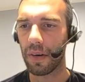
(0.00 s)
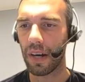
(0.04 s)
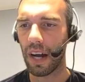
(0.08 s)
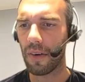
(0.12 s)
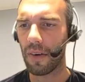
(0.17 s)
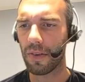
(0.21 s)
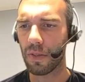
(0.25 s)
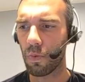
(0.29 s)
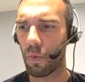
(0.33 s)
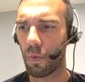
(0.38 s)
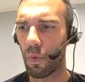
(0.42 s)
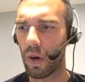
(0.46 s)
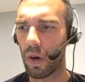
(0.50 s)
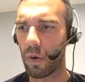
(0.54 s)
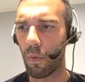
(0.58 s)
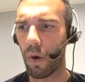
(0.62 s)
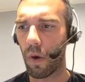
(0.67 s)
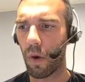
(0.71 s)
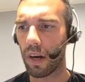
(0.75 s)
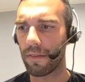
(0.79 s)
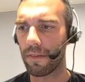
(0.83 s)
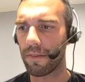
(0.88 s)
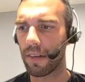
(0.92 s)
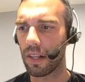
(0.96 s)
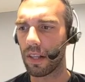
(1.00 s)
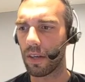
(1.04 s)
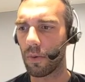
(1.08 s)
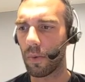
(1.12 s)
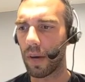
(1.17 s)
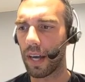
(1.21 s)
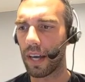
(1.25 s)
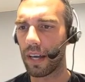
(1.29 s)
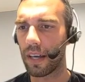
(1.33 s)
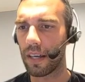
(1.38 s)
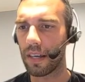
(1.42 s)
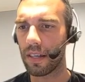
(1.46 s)
think I was 1 waterfall
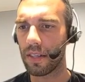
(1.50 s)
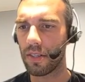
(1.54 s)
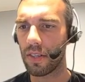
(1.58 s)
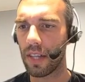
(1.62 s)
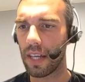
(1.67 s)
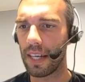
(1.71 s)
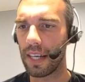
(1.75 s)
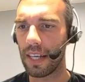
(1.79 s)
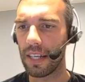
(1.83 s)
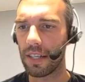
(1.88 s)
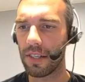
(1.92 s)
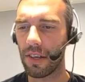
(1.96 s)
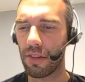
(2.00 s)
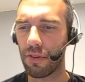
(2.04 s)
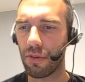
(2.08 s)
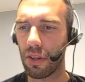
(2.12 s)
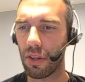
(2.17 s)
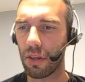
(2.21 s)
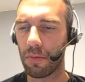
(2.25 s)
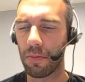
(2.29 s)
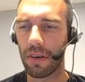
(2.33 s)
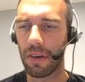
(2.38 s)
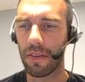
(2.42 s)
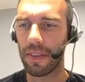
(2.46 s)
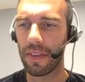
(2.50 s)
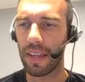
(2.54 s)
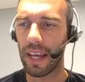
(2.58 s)
away, so they needed to throw